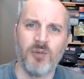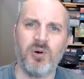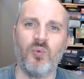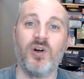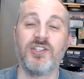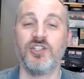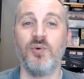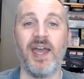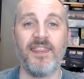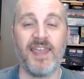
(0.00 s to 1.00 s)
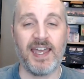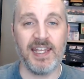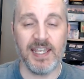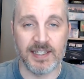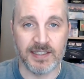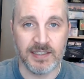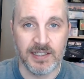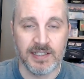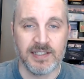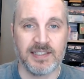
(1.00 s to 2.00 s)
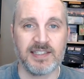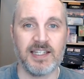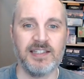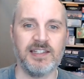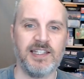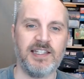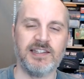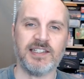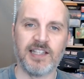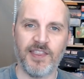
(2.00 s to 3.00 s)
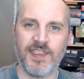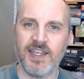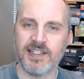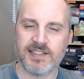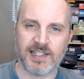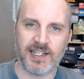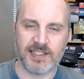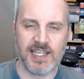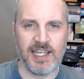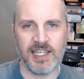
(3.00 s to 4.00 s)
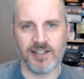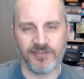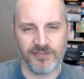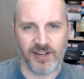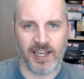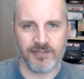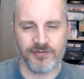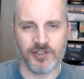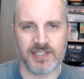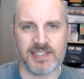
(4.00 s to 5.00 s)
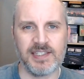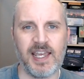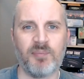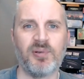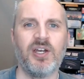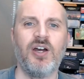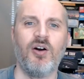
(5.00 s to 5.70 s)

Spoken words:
but once you add that in, suddenly little things like taking a 5-foot step